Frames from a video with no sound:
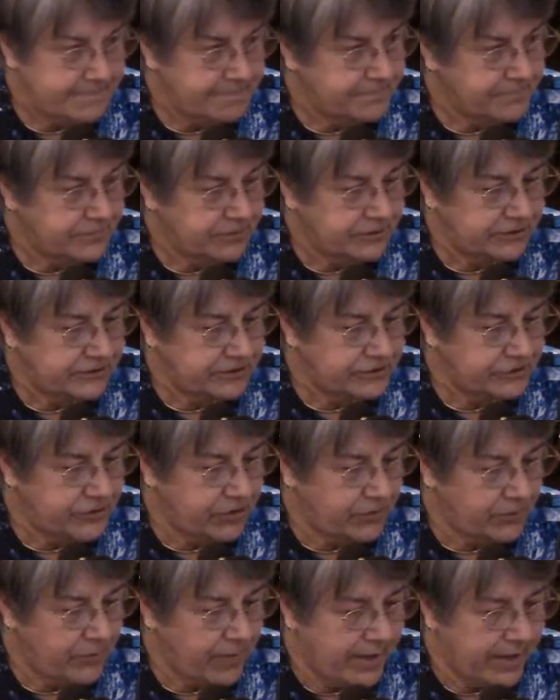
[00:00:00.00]
We're going to
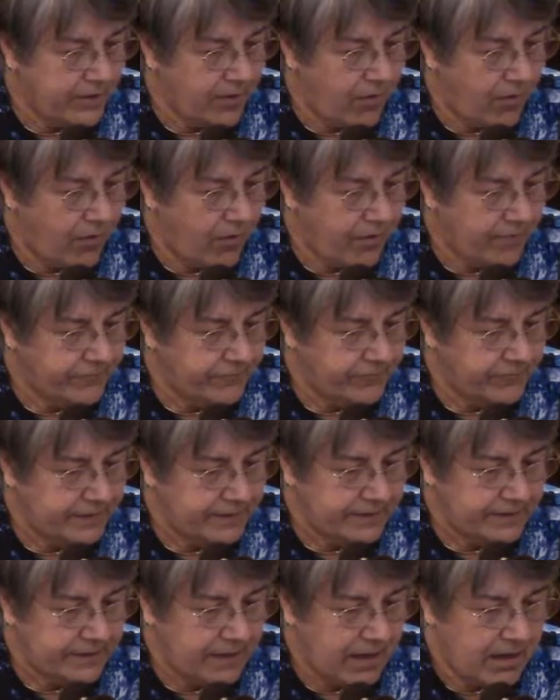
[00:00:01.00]
start right off
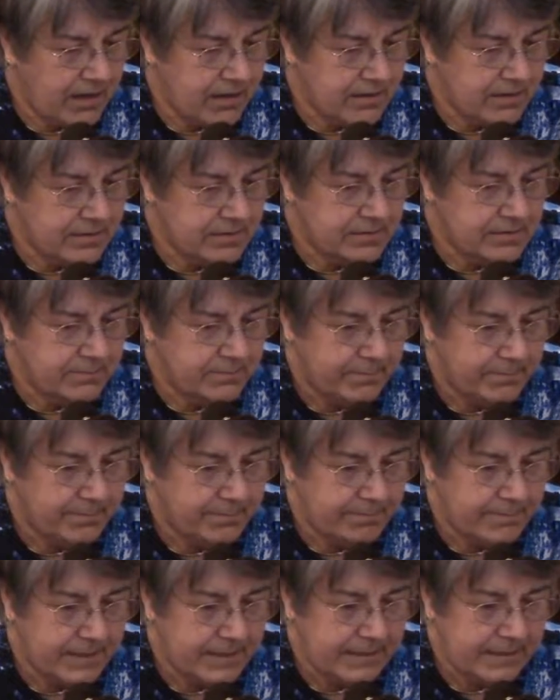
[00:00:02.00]
with our
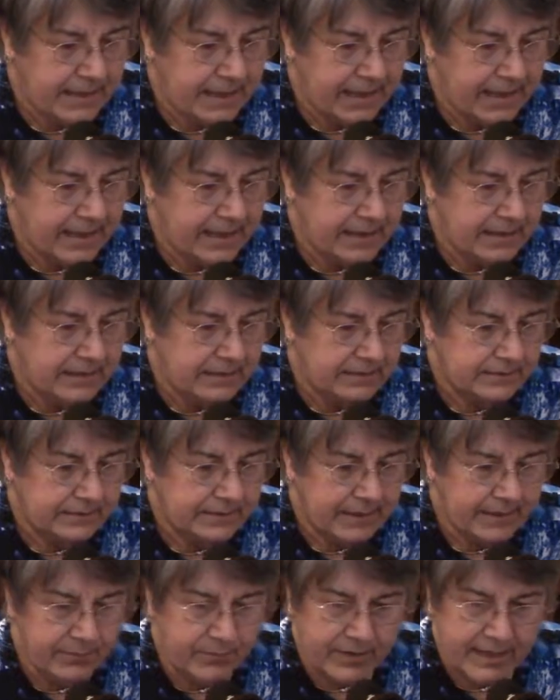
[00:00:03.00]
Monday
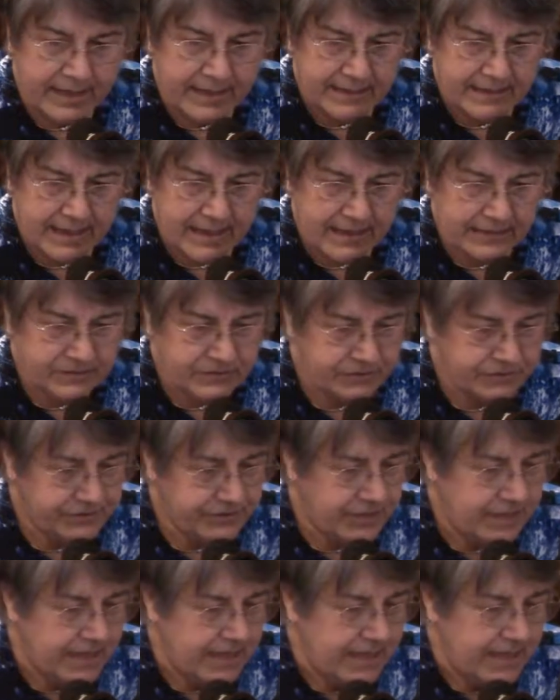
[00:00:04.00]
labor headlines,
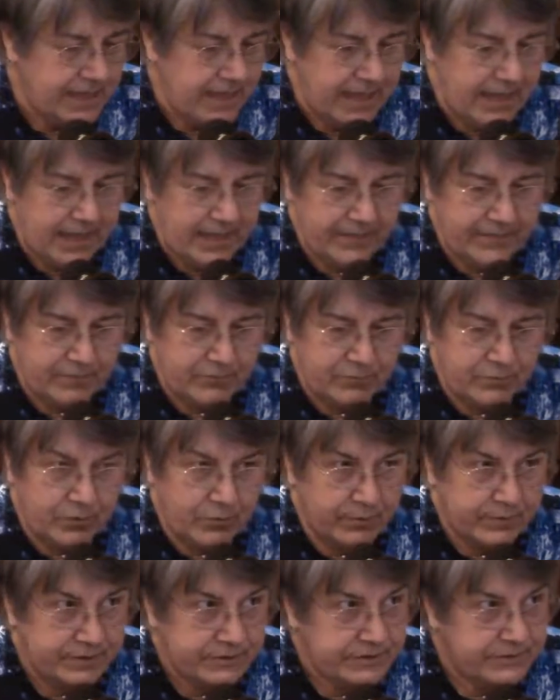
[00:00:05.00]
and then we'll
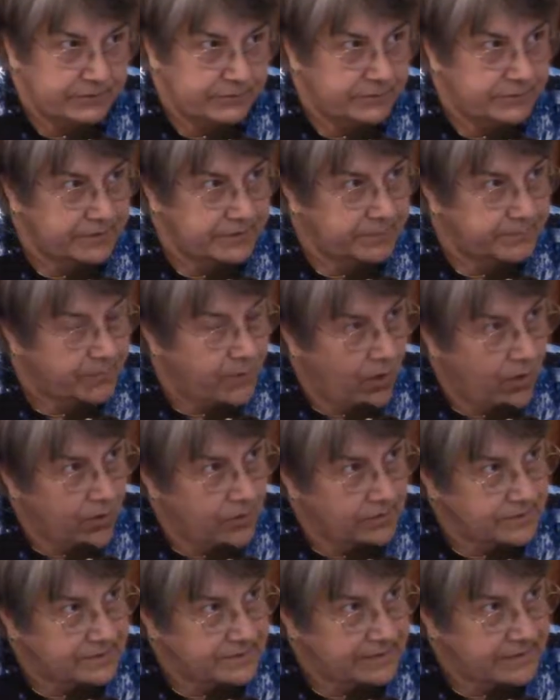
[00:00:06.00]
go into
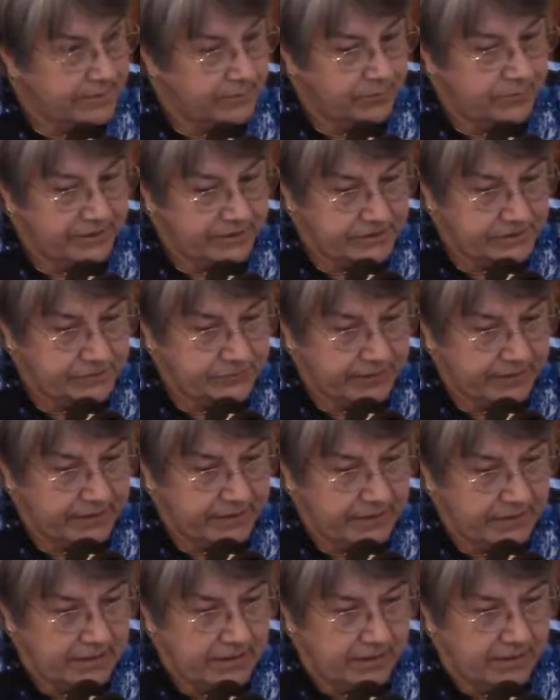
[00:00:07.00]
Paul's labor history,
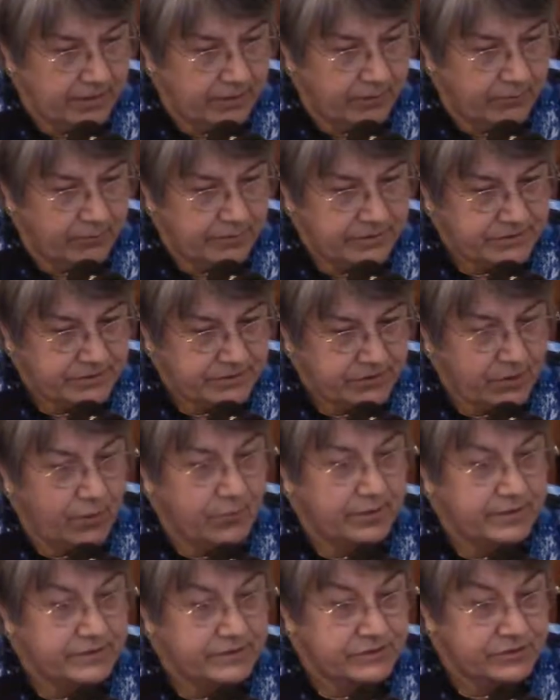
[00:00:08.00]
which is
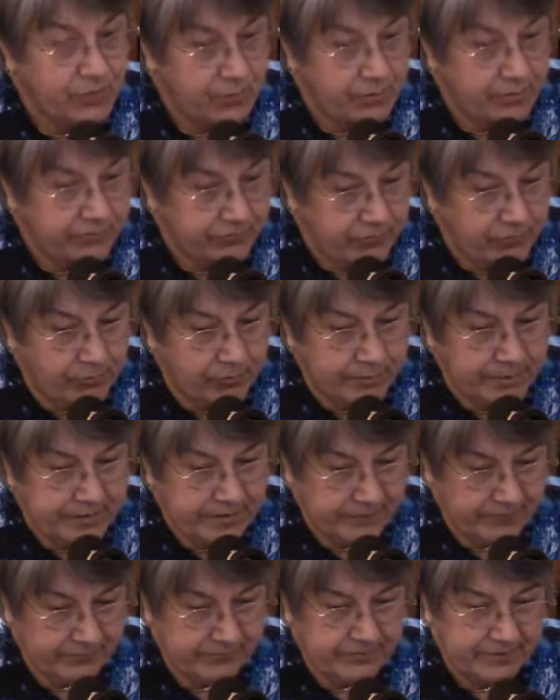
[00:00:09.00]
always so
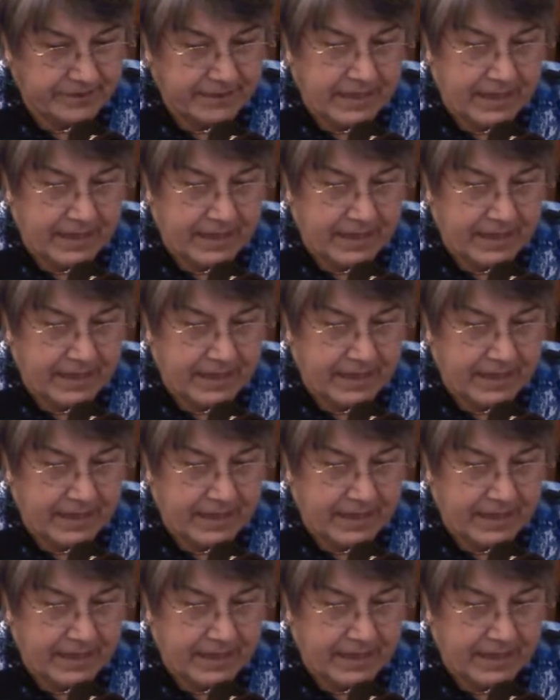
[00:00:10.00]
informative.